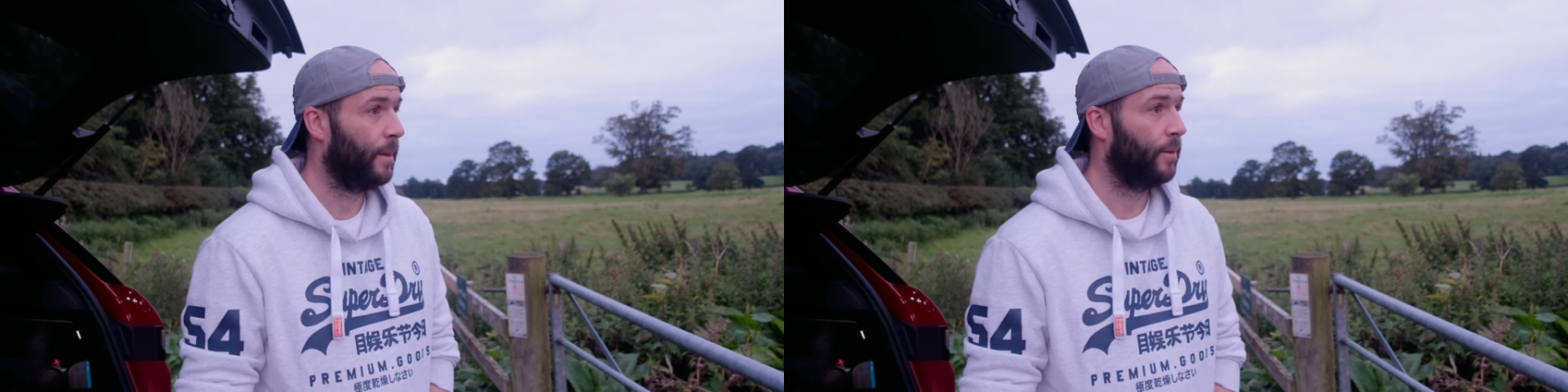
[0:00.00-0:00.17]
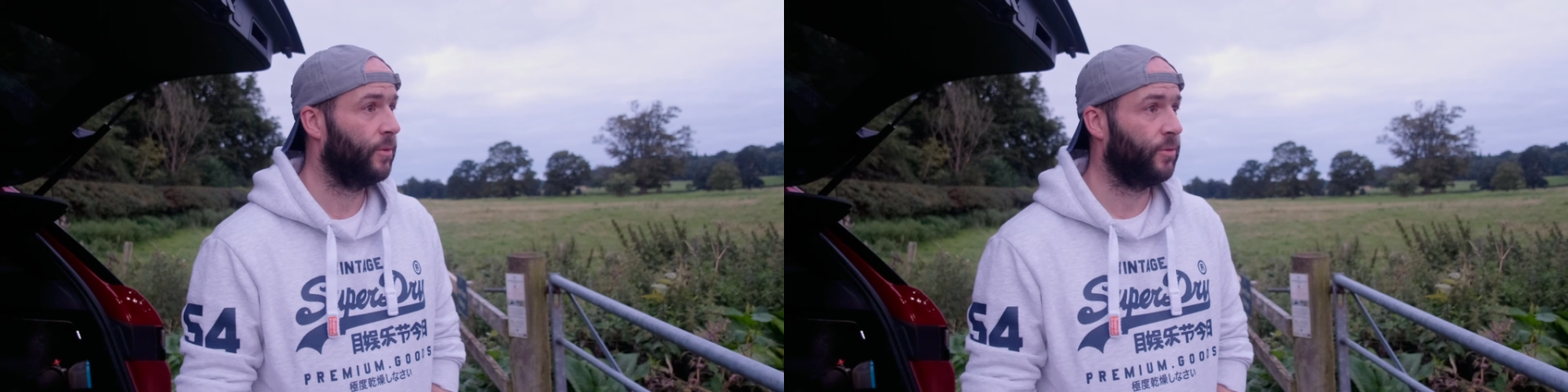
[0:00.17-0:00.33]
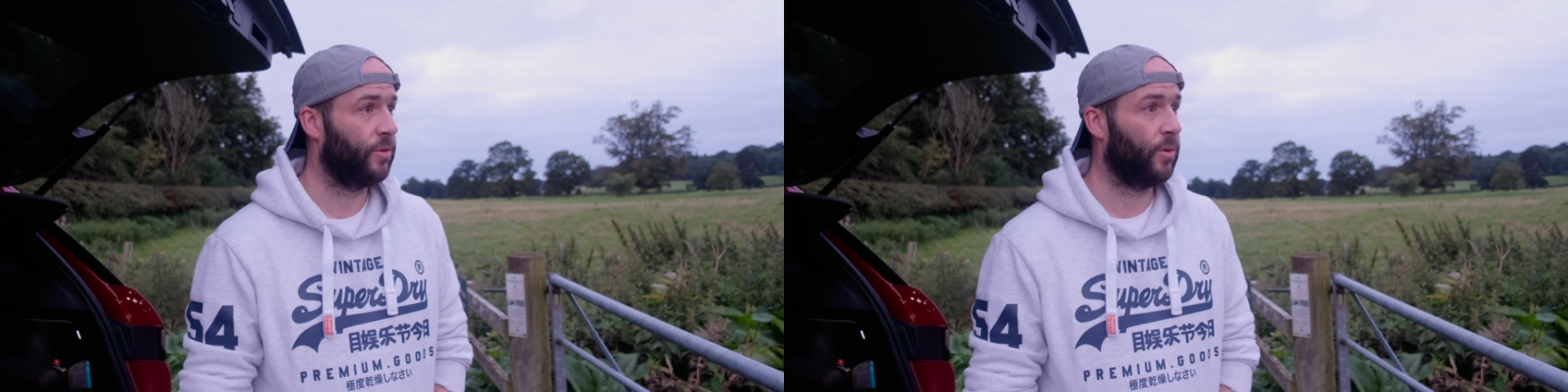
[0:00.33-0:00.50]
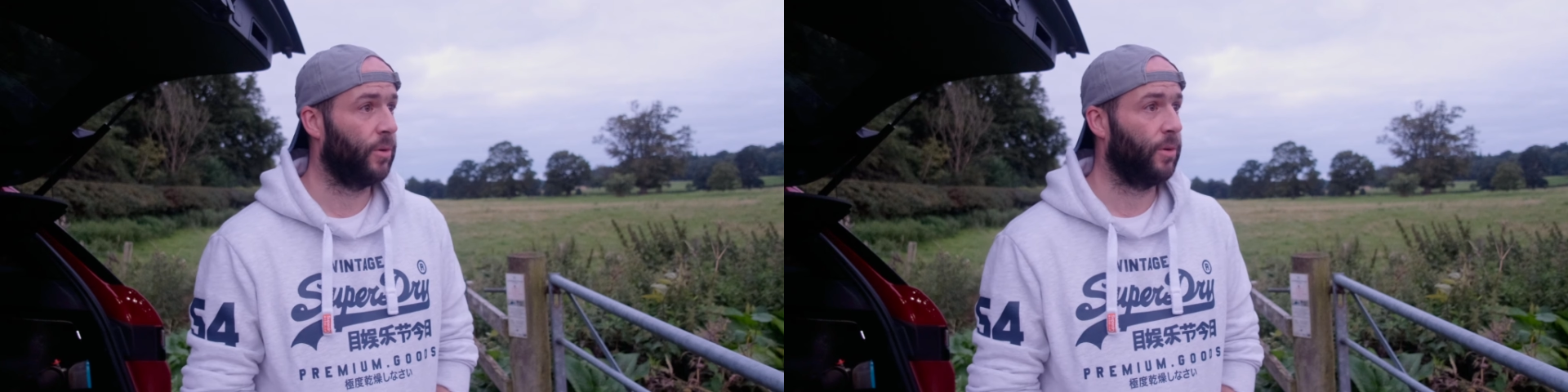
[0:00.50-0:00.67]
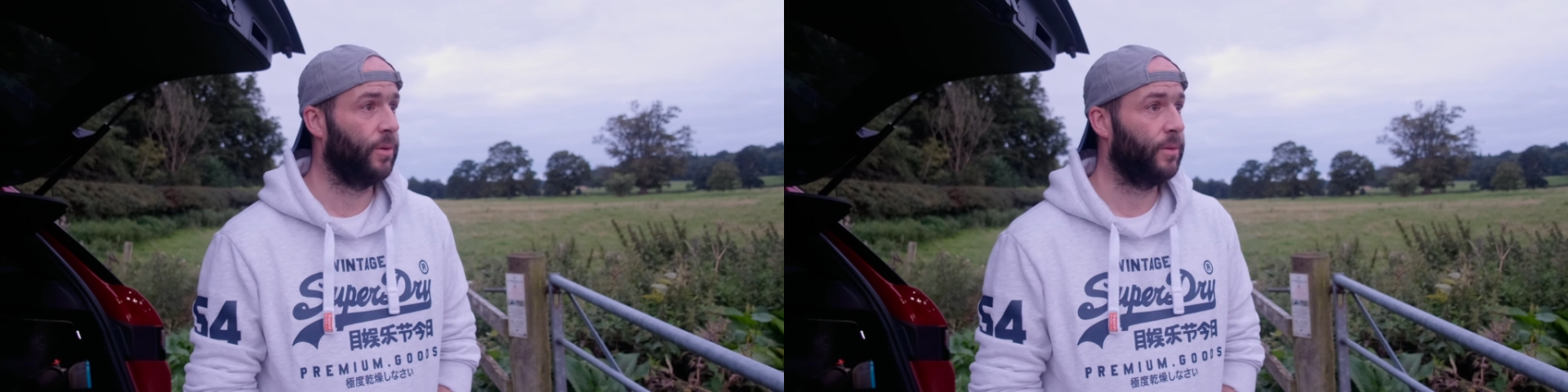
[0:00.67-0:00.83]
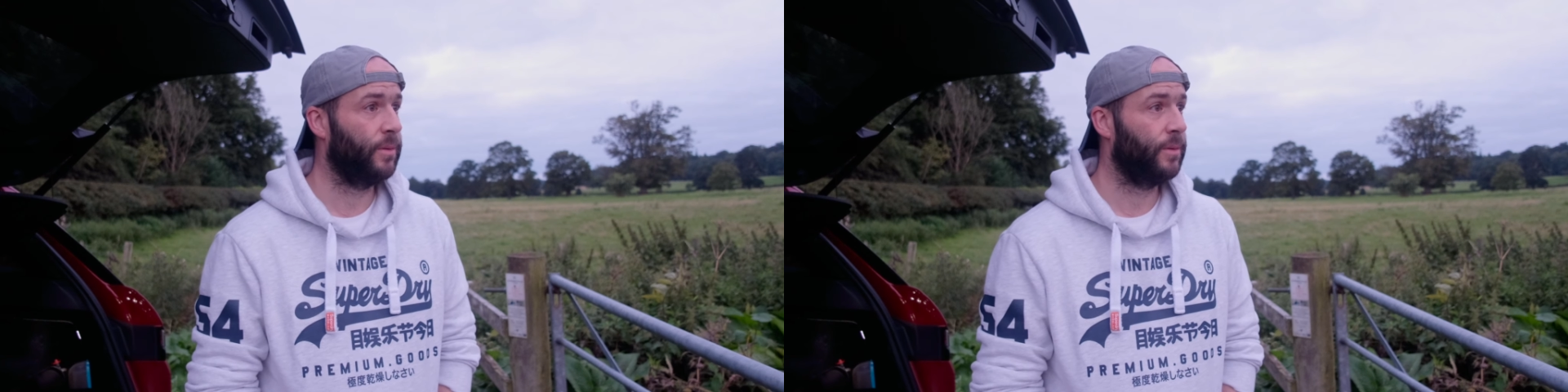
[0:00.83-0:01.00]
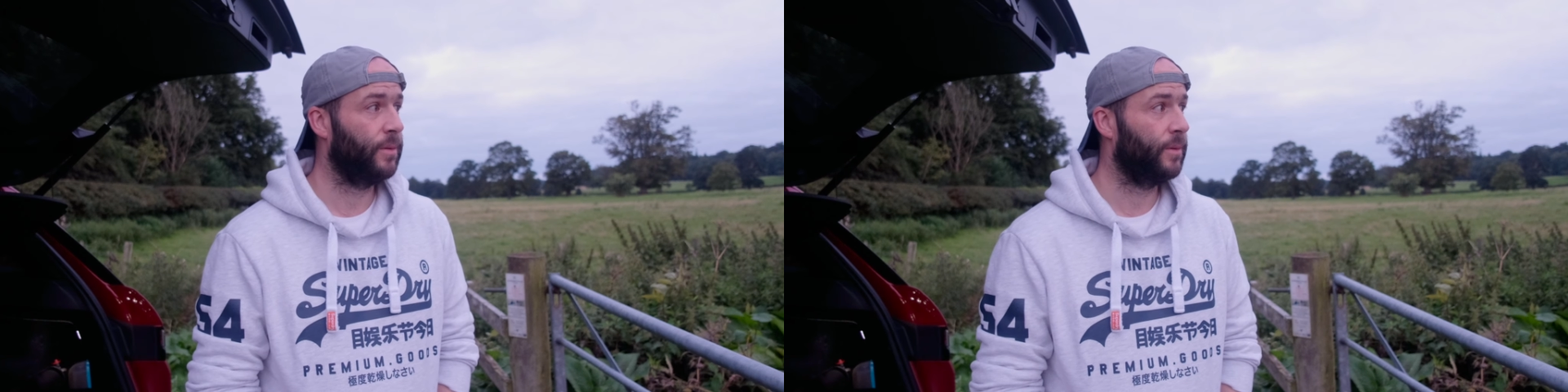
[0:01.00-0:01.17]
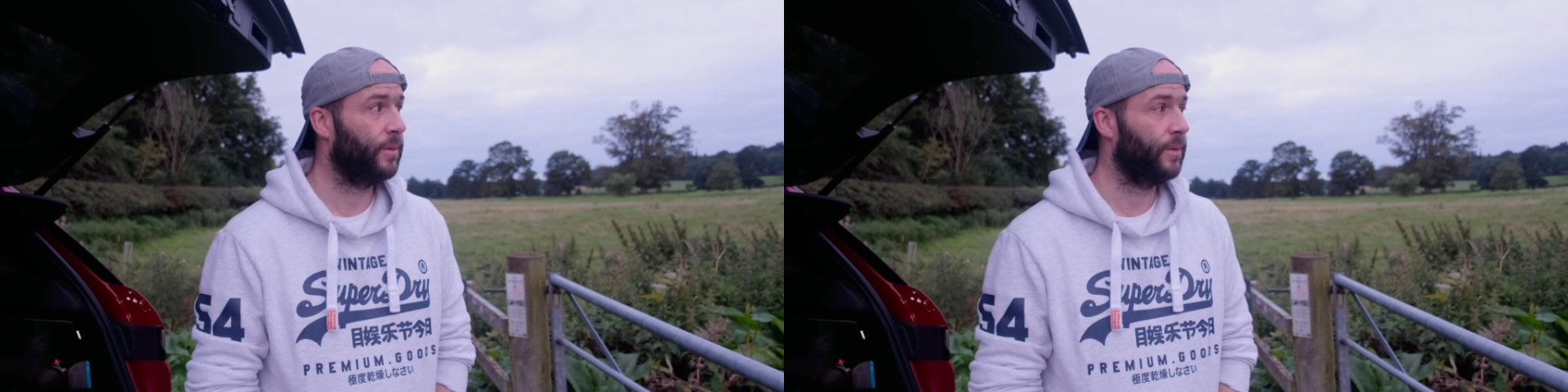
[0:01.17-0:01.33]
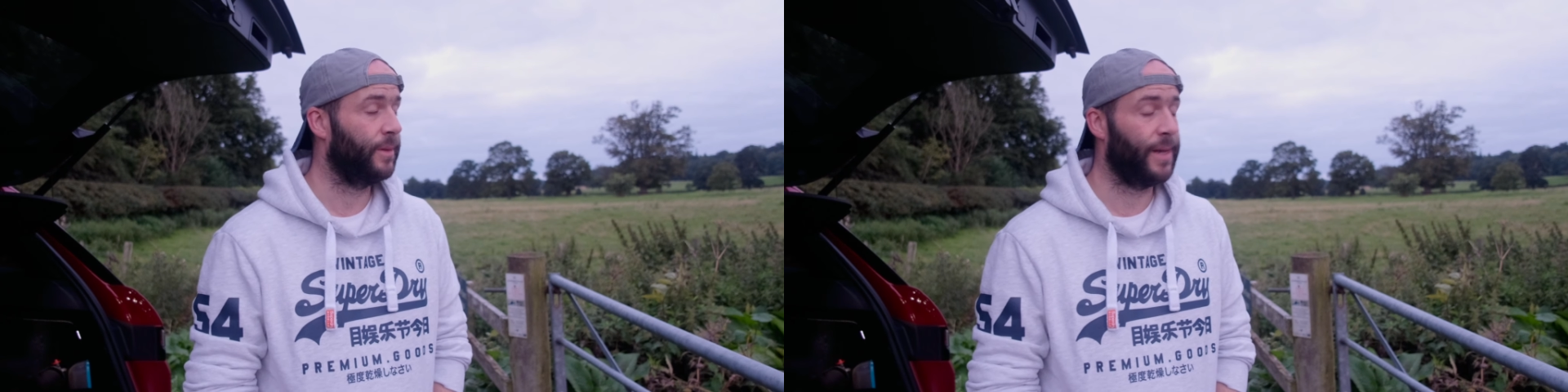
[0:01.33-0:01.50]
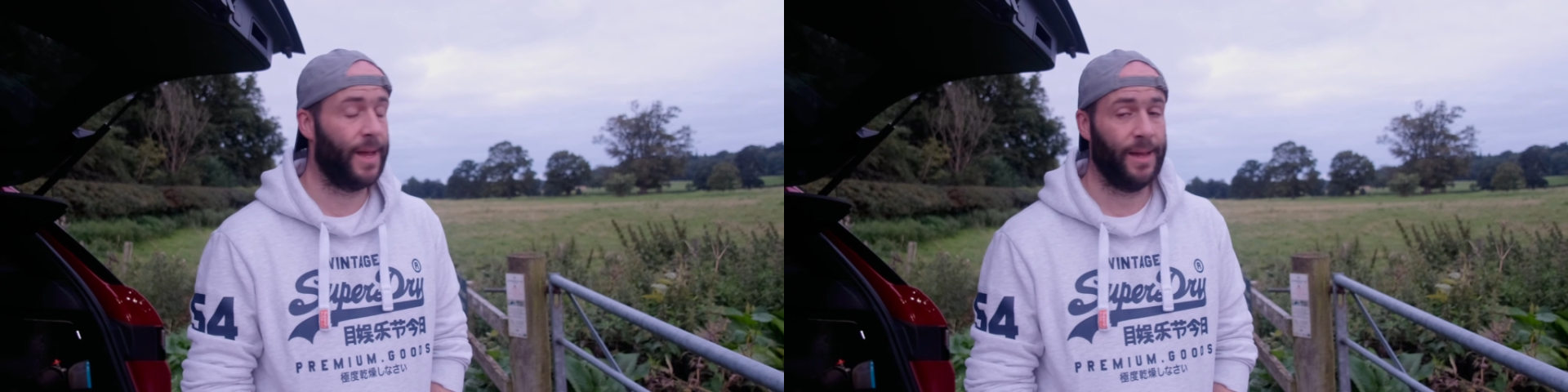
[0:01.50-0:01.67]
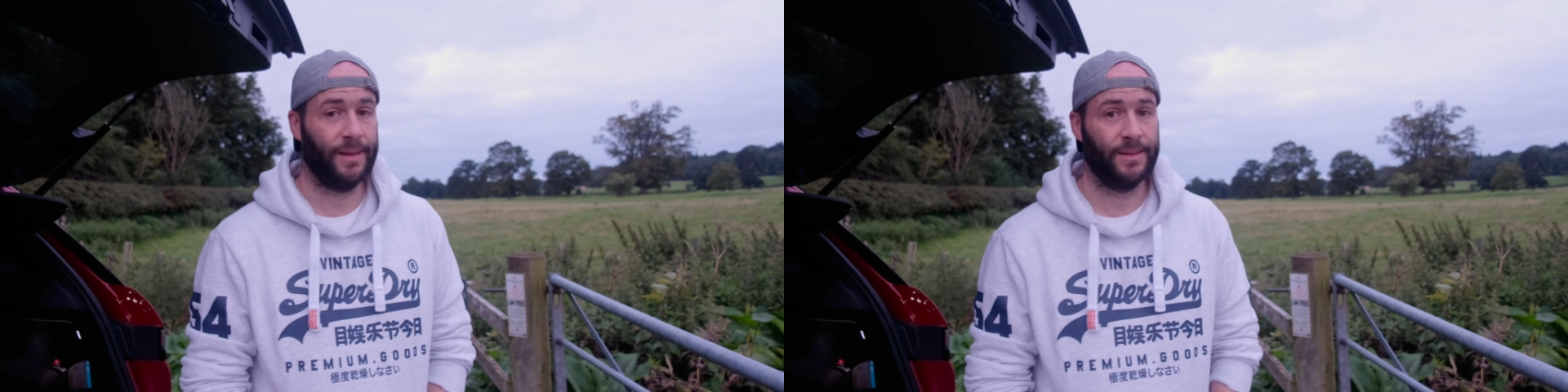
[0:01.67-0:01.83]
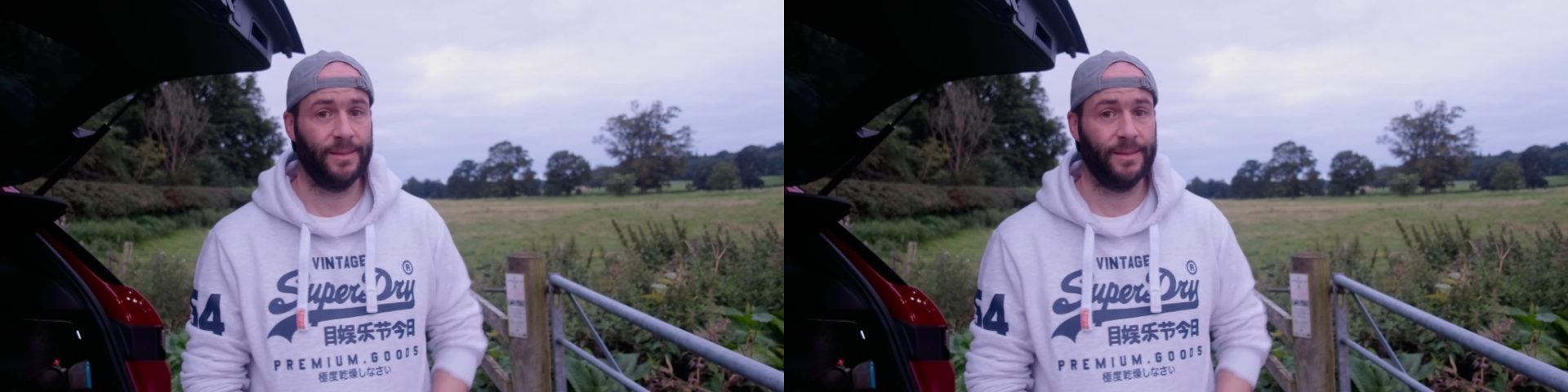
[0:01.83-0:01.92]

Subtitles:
so yeah,